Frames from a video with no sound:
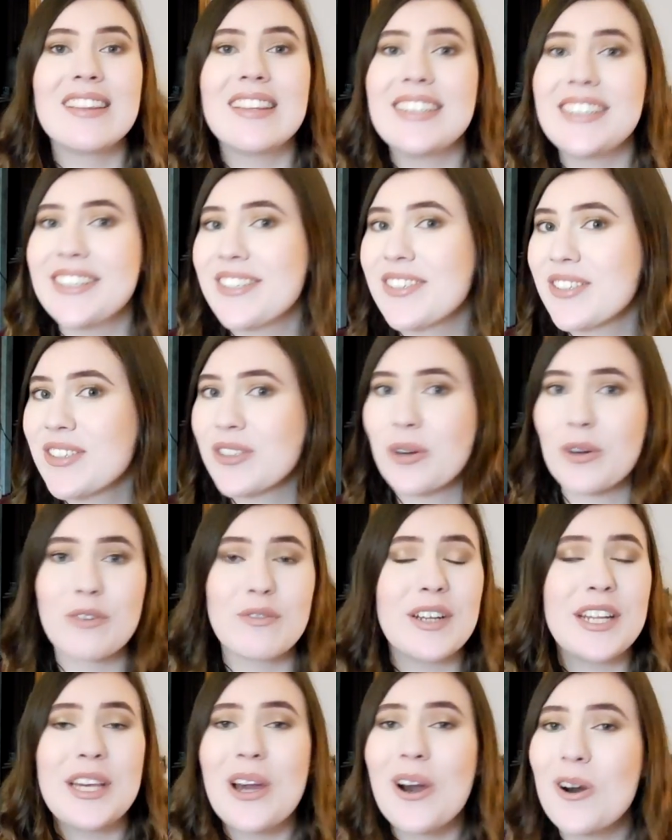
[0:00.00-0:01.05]
lists
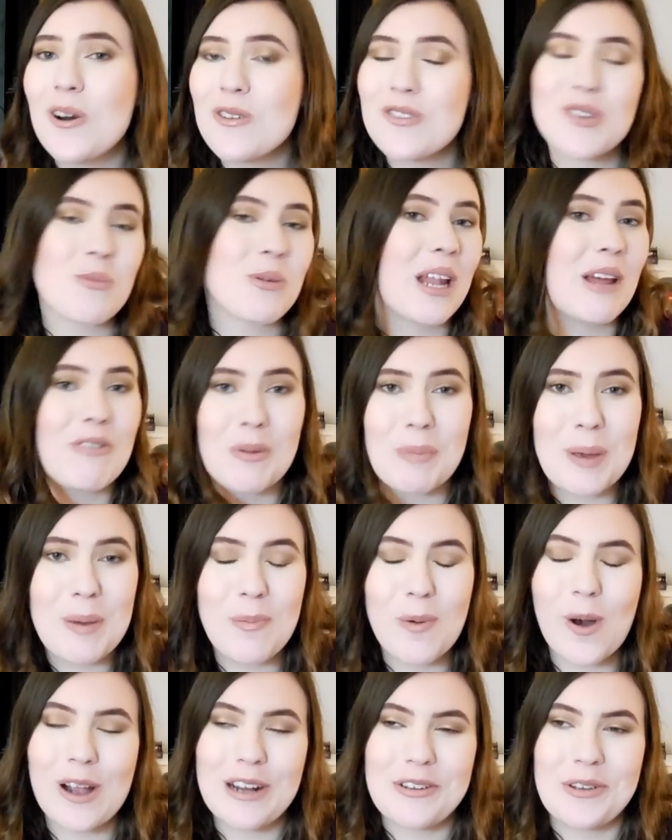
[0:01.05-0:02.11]
or videos or whatever
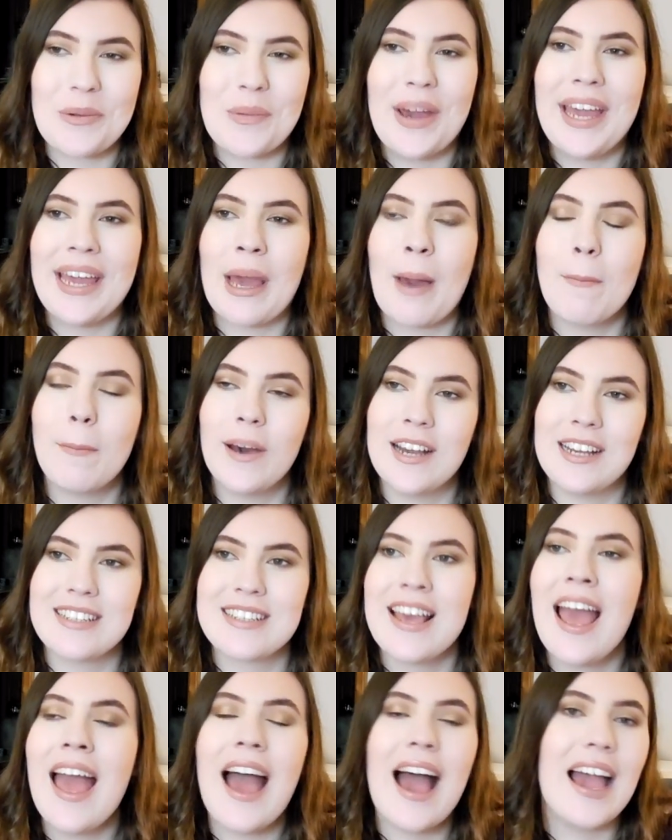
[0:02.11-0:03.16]
people are doing.
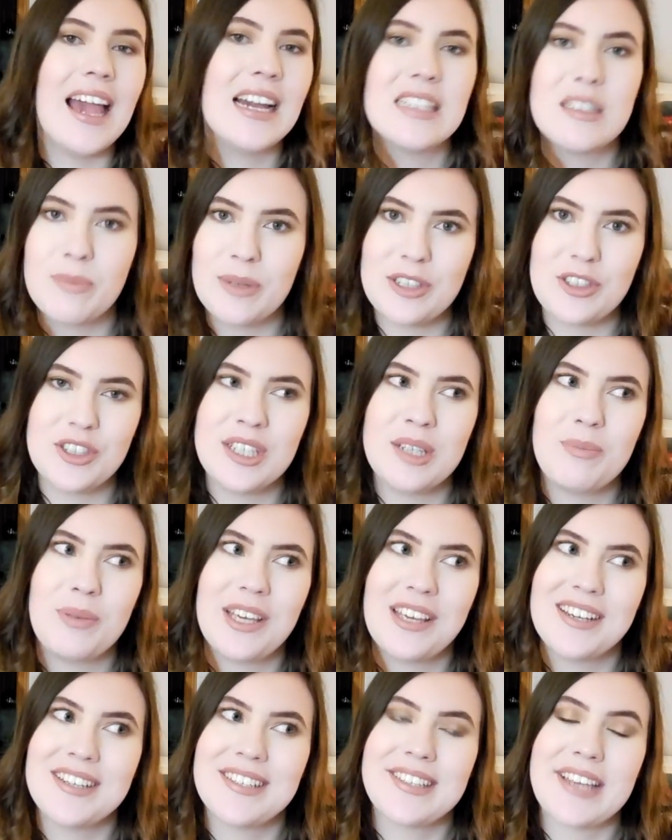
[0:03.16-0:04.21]
But I had to mention it
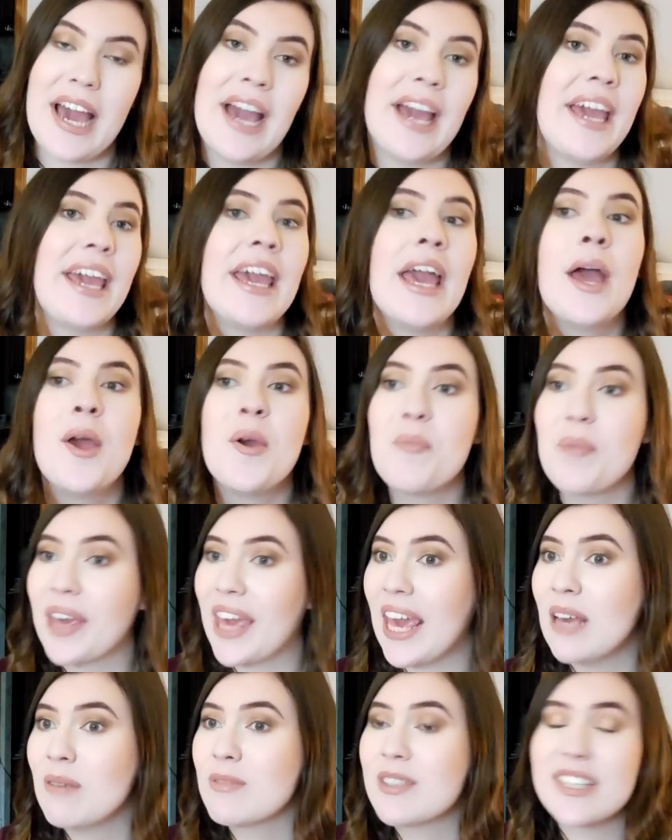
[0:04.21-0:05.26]
because I
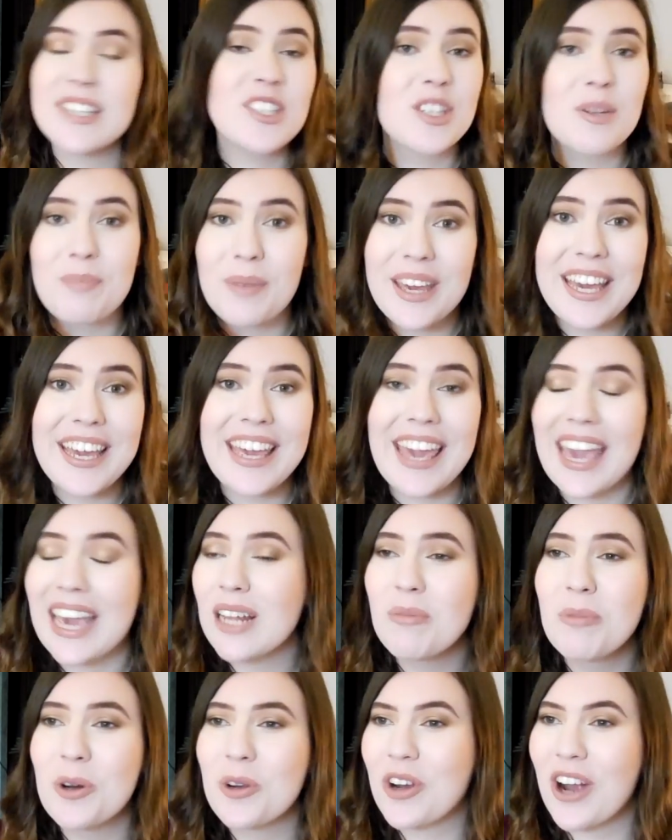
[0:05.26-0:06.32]
became such a big
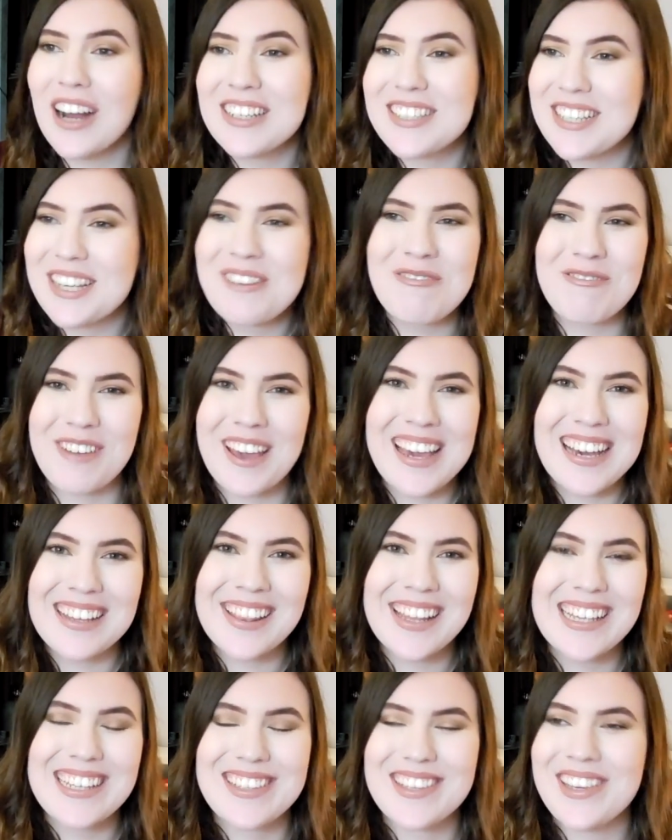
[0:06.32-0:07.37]
Animal Crossing
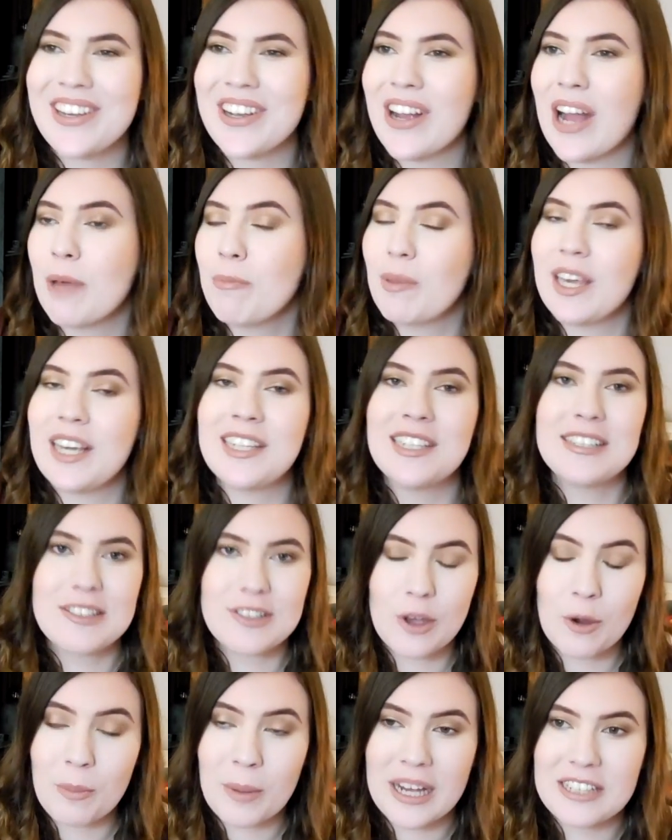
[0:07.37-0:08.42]
fan this year. I played it
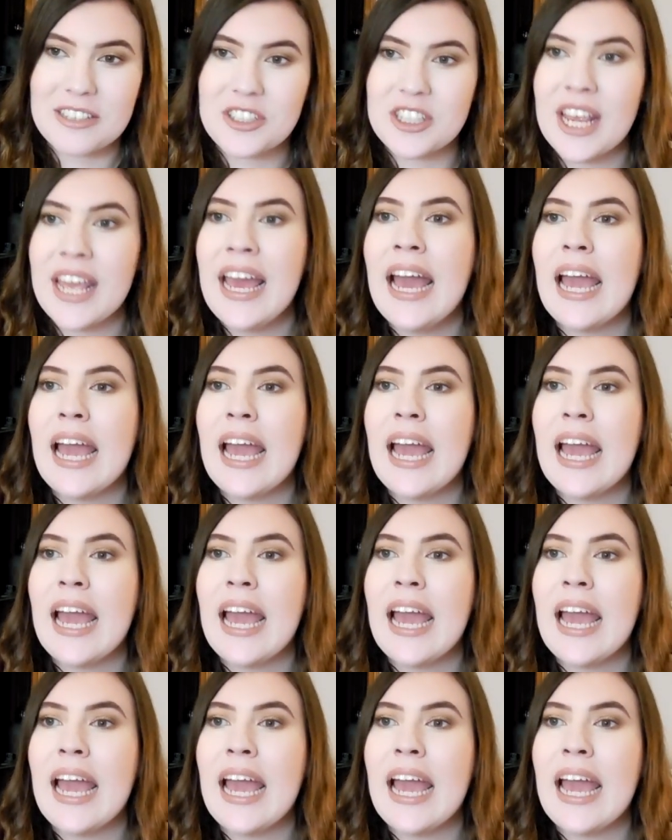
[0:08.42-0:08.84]
so much.